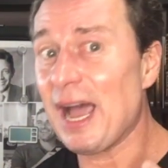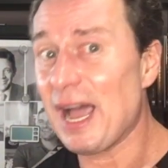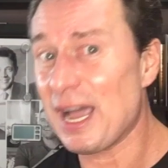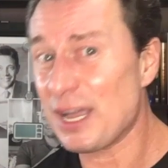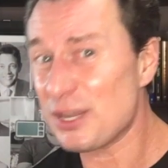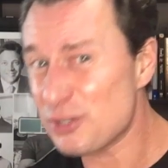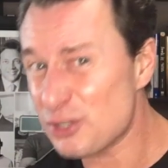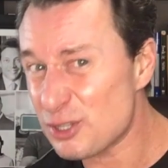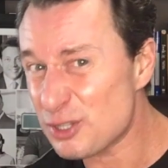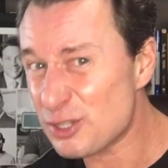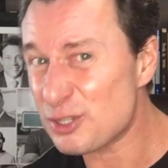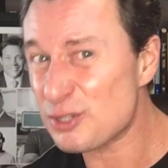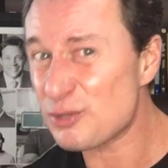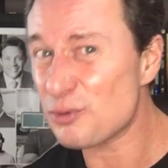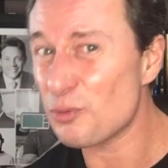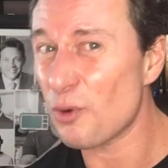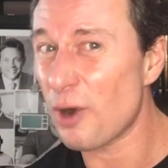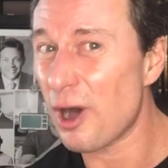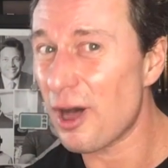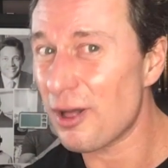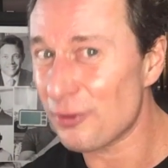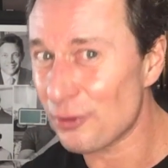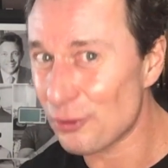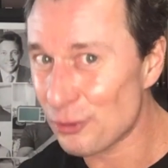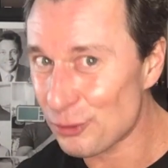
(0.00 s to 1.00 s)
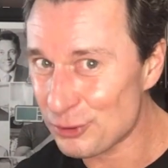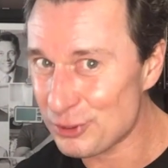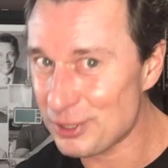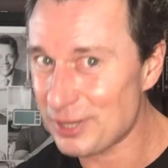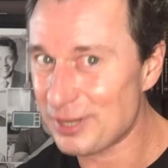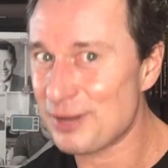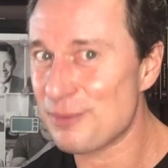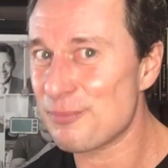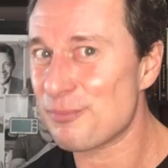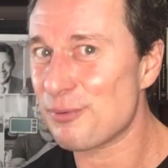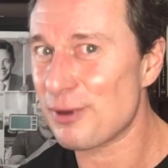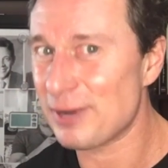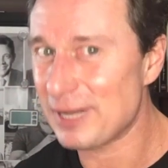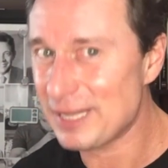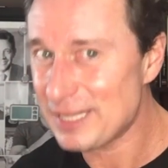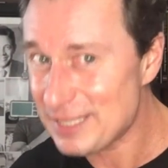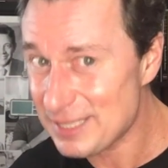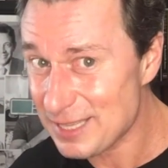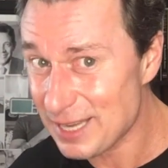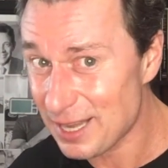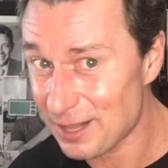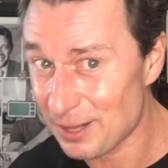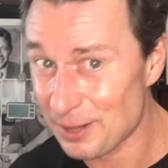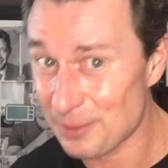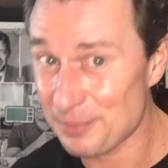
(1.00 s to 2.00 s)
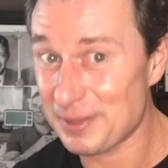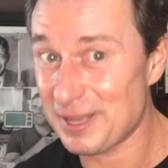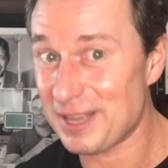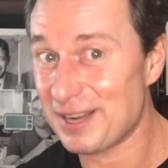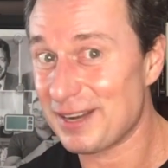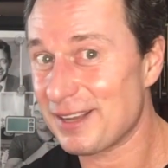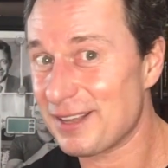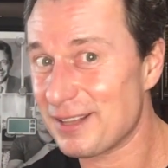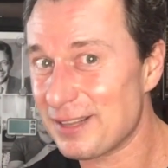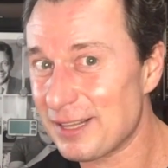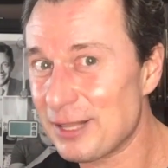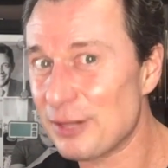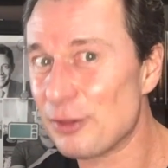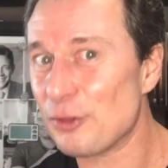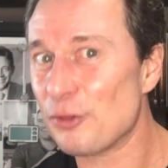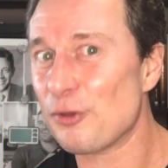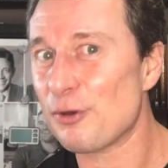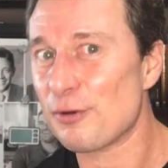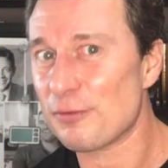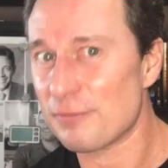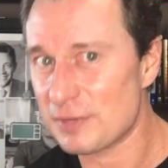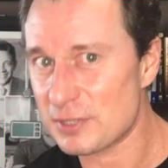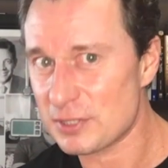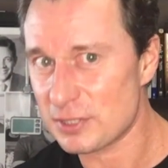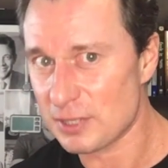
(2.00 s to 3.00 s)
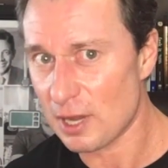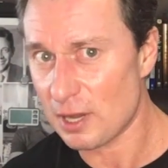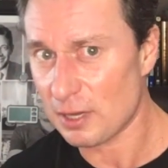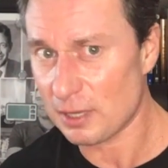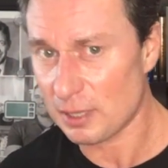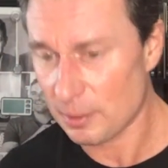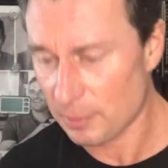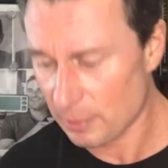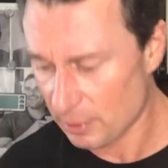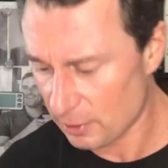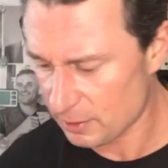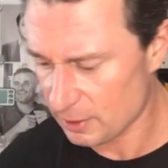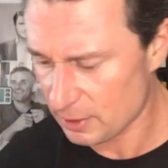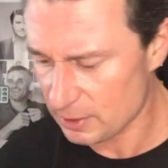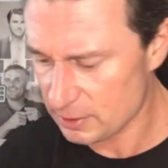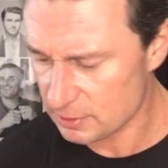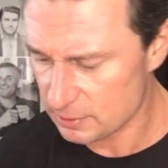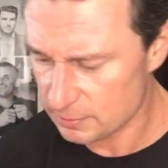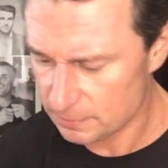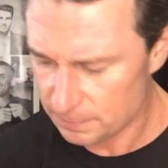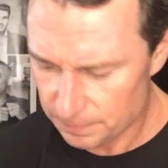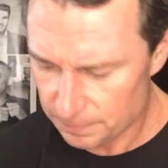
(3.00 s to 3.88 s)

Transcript: I just swallowed. You can probably tell I'm getting a little nervous talking about this.